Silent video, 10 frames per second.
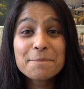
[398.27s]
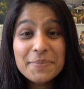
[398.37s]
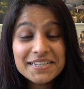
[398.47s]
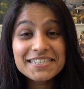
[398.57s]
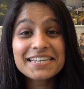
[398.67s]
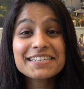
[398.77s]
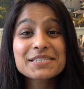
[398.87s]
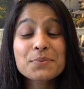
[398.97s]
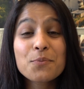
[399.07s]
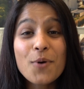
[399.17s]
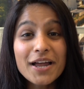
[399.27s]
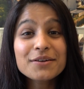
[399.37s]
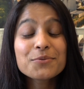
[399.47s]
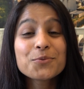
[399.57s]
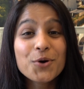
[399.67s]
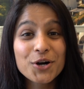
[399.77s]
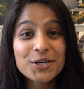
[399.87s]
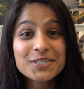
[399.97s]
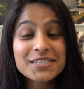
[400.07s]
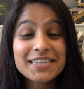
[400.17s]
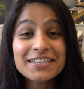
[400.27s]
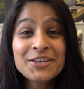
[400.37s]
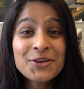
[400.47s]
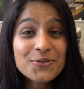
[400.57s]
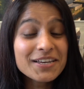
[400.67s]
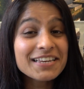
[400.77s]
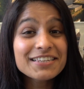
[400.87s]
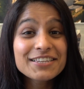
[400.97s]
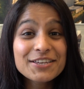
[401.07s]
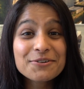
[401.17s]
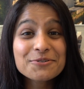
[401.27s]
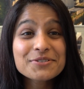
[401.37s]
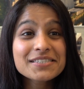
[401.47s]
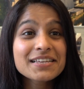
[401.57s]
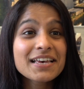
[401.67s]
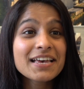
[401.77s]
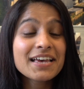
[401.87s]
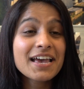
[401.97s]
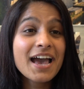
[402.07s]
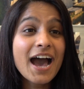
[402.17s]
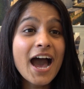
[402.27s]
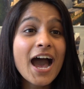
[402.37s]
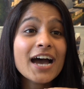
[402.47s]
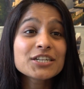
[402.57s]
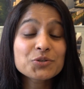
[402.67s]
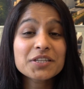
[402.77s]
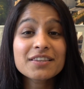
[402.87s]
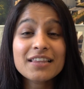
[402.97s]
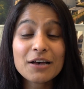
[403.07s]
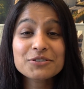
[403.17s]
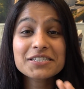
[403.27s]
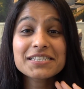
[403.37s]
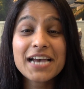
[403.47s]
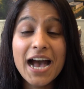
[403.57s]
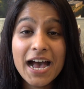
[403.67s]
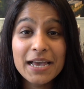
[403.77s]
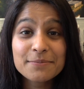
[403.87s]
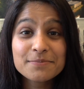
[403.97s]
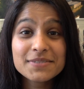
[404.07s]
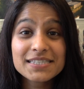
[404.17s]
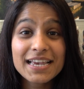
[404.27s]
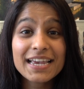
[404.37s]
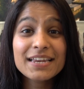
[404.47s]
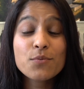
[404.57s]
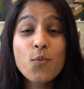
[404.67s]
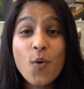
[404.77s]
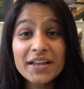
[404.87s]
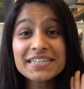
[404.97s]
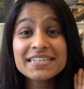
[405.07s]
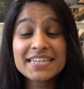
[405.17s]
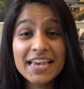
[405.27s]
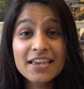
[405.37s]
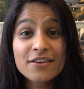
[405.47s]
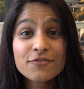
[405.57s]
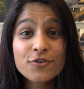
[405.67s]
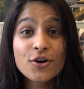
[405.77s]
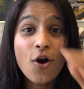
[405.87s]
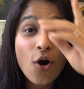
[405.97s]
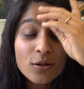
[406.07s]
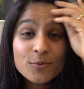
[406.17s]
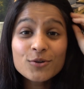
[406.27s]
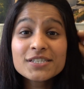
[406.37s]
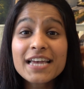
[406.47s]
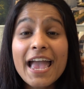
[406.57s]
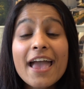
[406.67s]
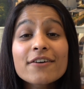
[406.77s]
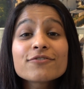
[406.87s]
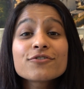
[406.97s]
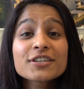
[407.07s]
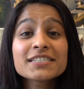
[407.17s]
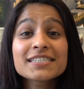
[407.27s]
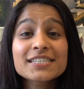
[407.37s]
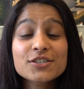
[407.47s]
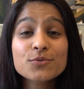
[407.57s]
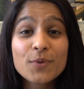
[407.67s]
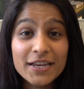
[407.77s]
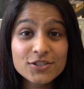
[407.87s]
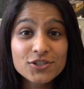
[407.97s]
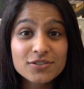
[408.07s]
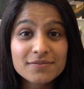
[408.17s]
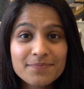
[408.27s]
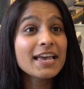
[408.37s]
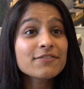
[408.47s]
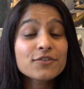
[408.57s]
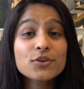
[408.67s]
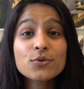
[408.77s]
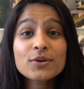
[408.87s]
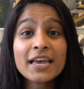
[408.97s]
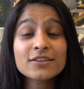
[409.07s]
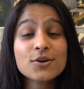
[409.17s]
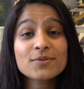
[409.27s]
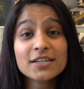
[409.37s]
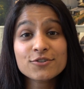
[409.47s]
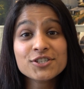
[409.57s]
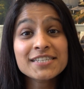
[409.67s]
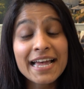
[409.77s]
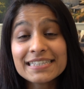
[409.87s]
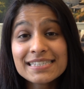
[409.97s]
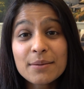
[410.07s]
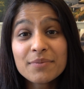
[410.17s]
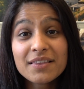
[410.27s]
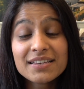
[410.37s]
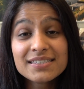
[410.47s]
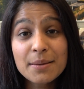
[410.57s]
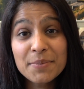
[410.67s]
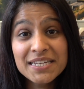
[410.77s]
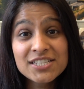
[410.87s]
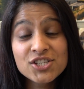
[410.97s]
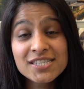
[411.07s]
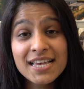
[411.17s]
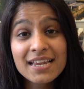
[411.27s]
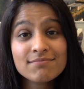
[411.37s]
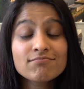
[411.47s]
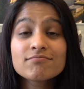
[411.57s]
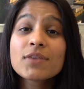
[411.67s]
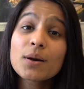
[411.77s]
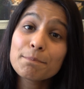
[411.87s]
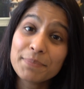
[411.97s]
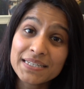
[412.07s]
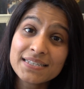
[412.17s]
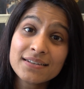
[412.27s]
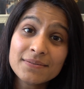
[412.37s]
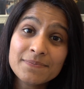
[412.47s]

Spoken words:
Bitte is one word that you can use 100,000 times in one day for almost every situation. If you don't understand something somebody just said, bitte.